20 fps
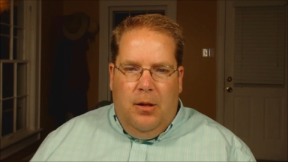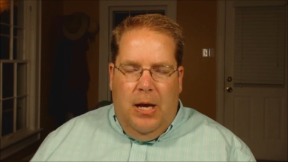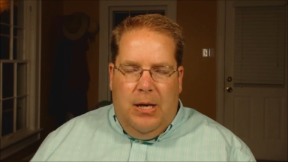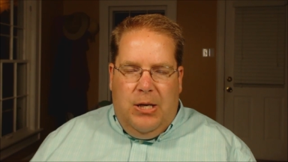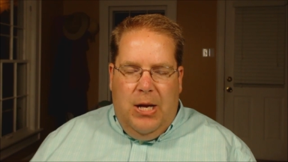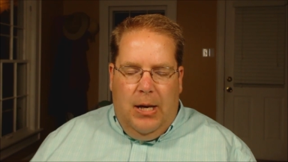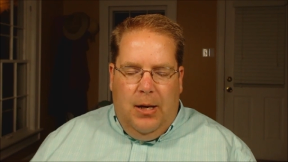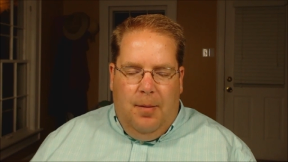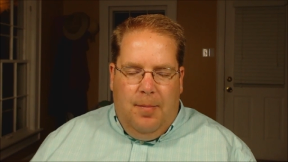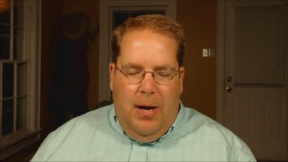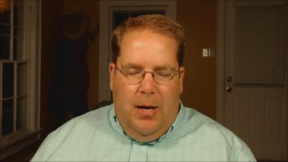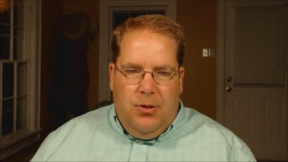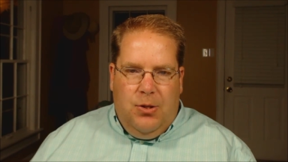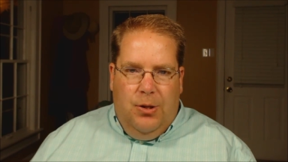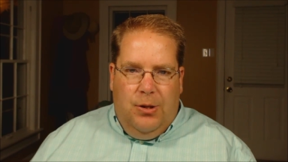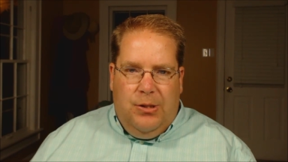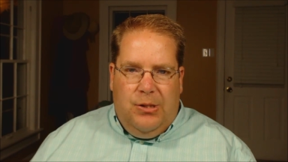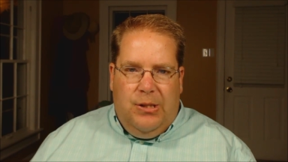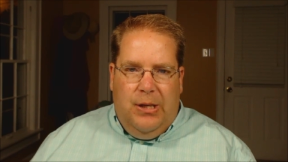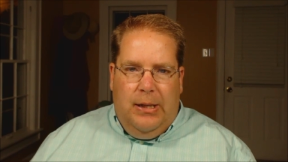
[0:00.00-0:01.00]
They take him out
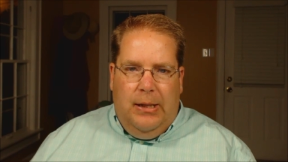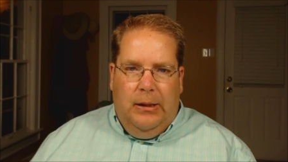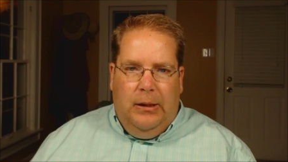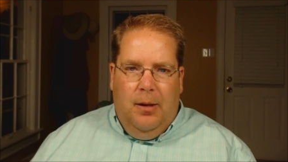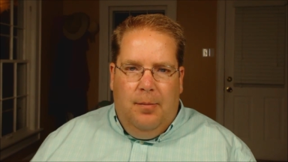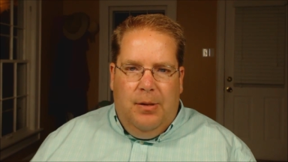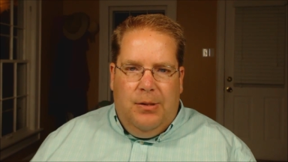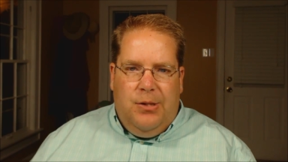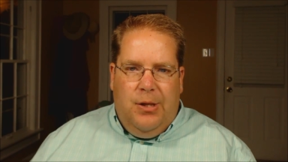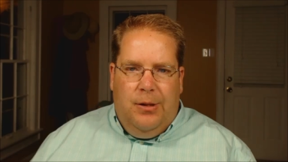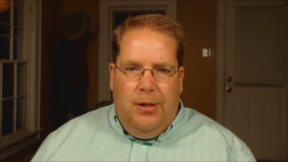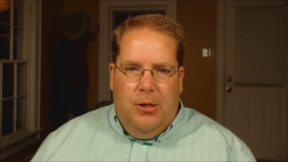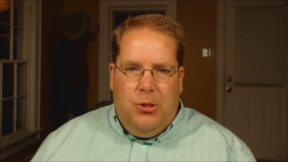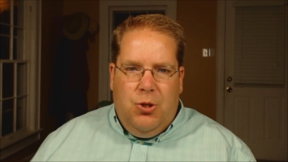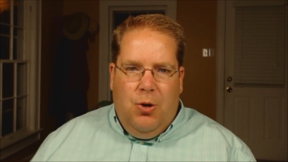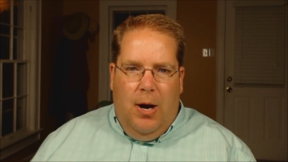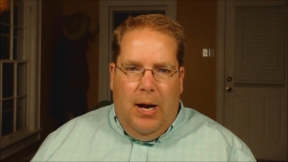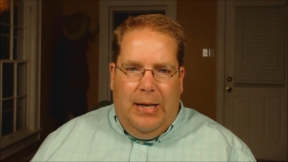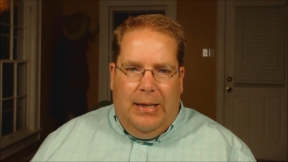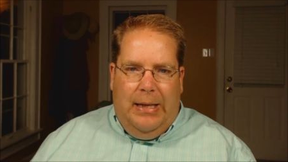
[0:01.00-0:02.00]
to the city limits and they
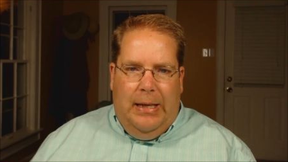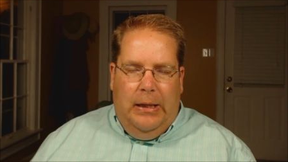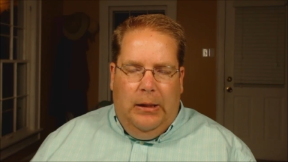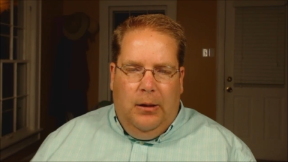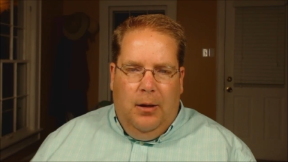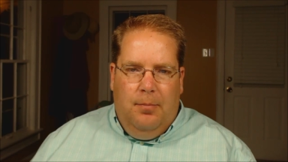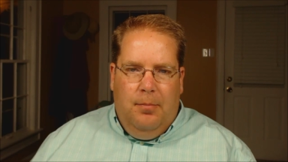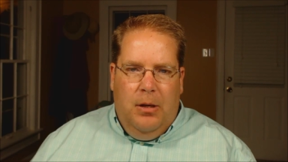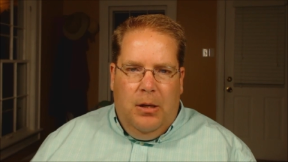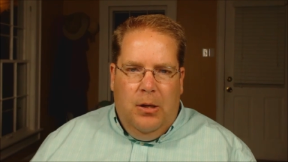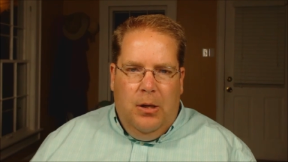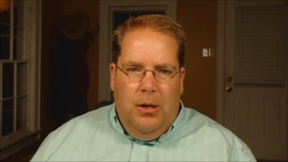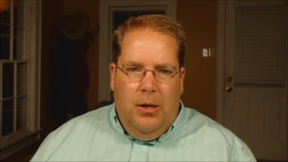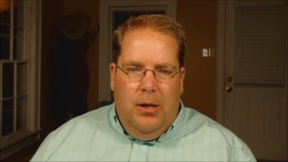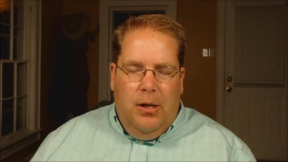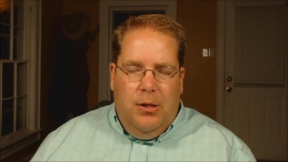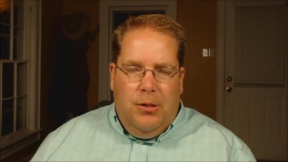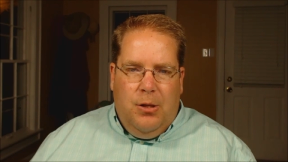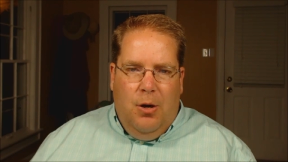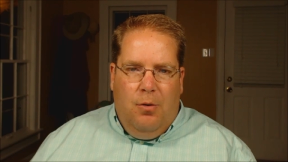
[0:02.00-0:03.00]
try to kill him.
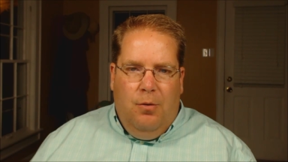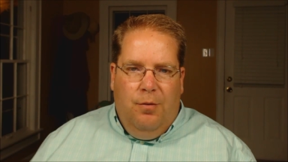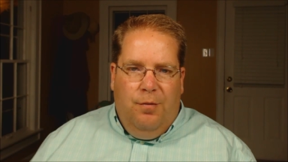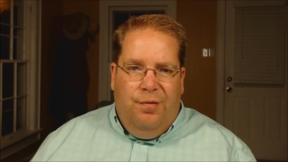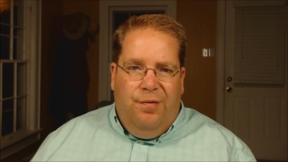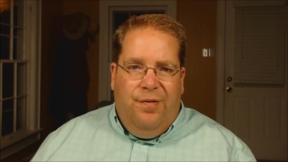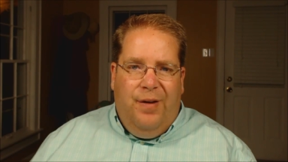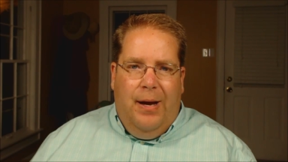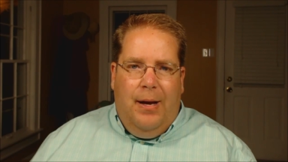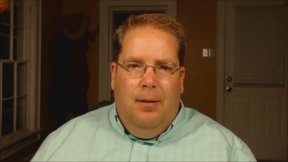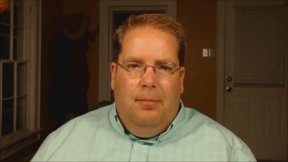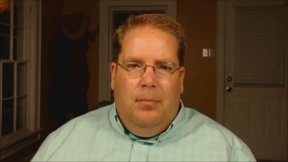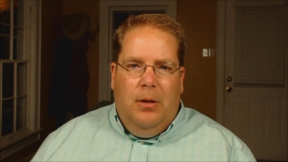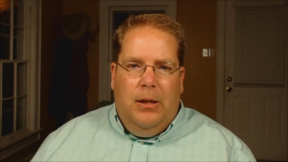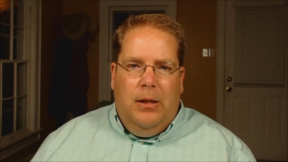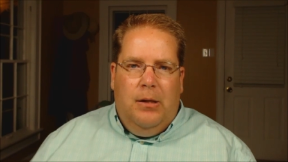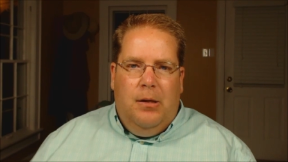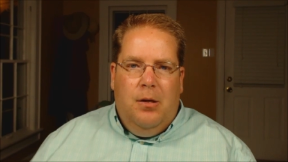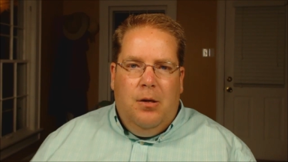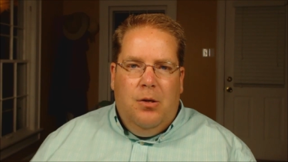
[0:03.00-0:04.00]
His own
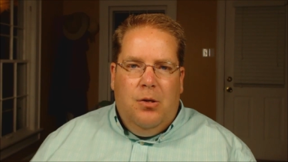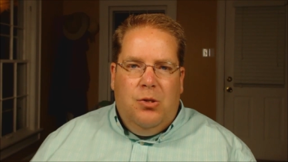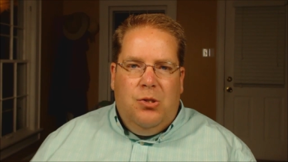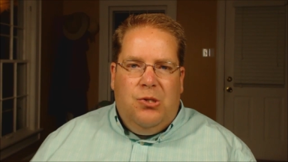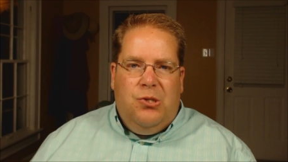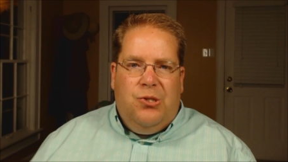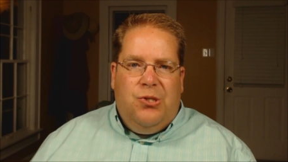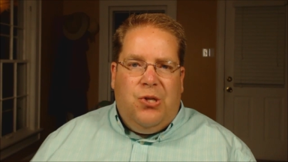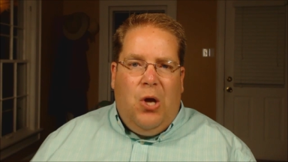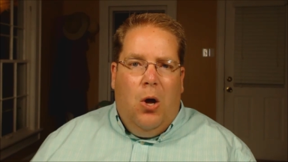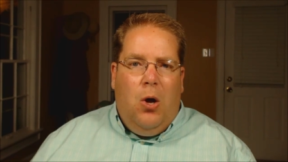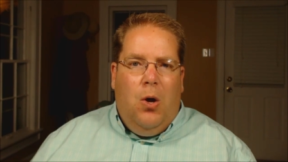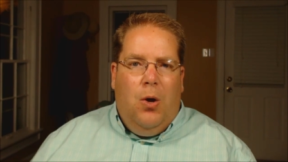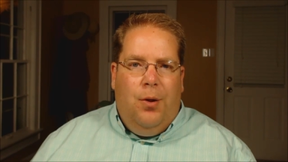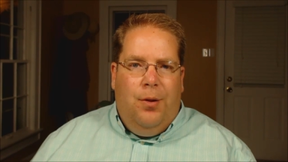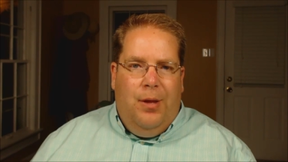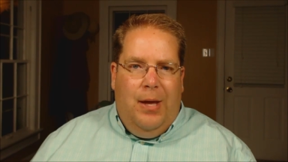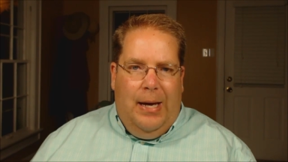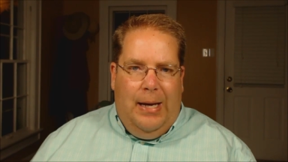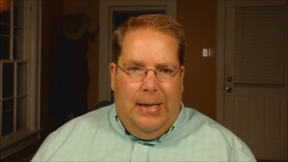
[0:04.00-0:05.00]
family
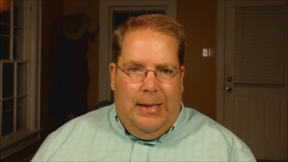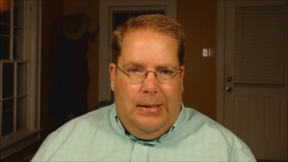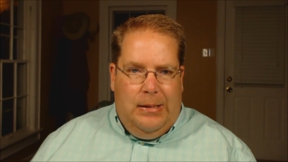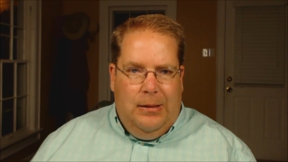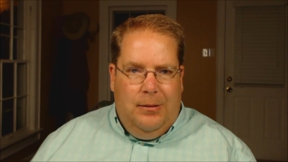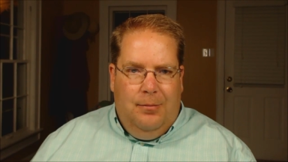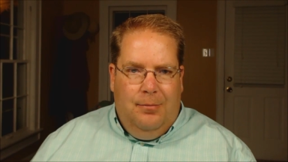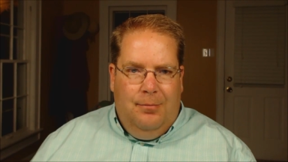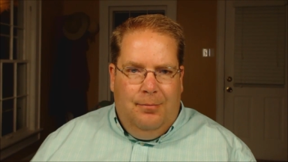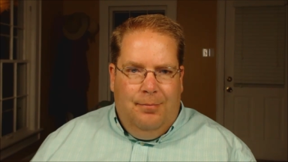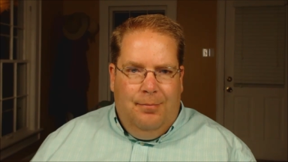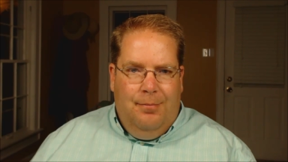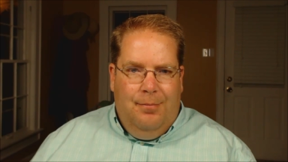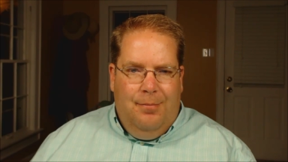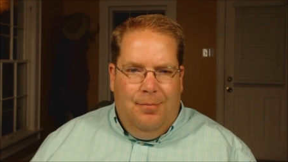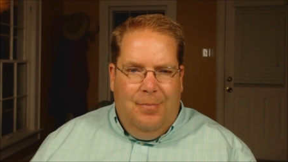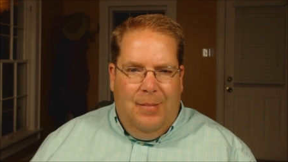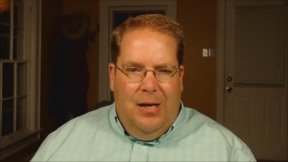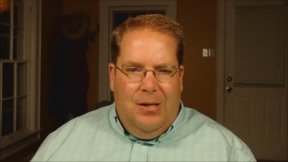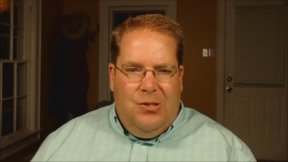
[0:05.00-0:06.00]
saw that.
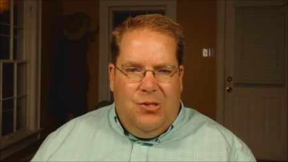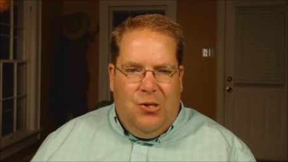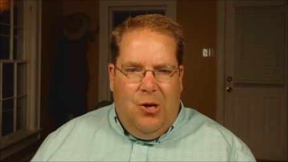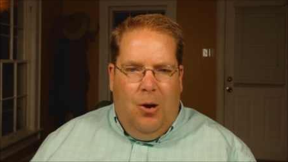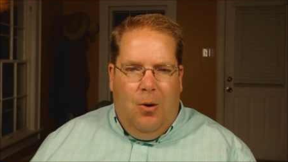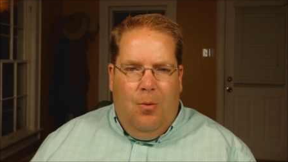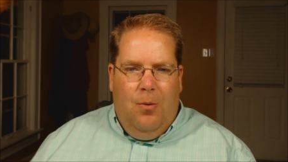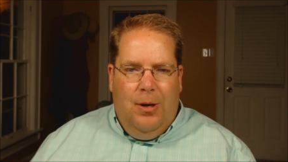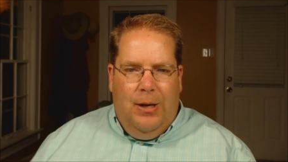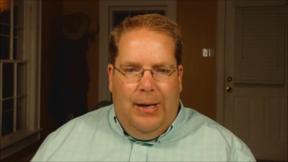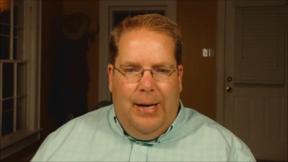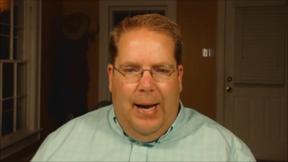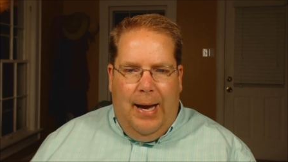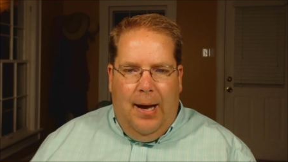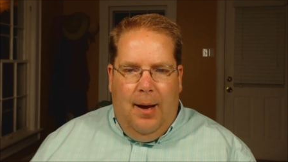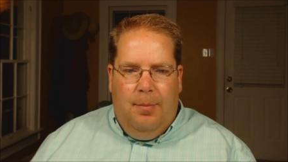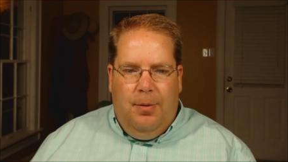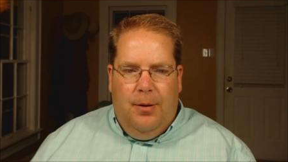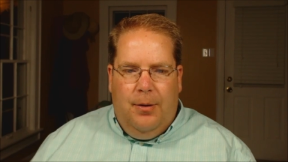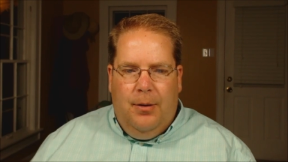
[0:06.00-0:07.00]
They saw what had
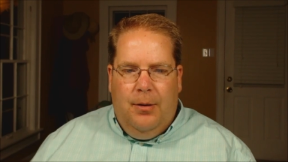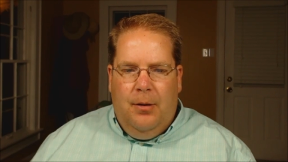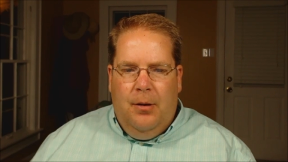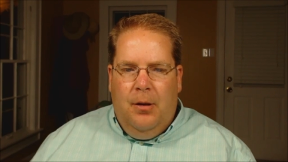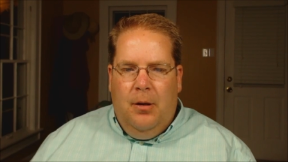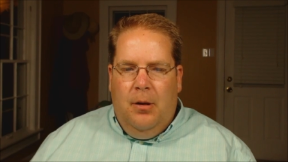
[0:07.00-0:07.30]
happened.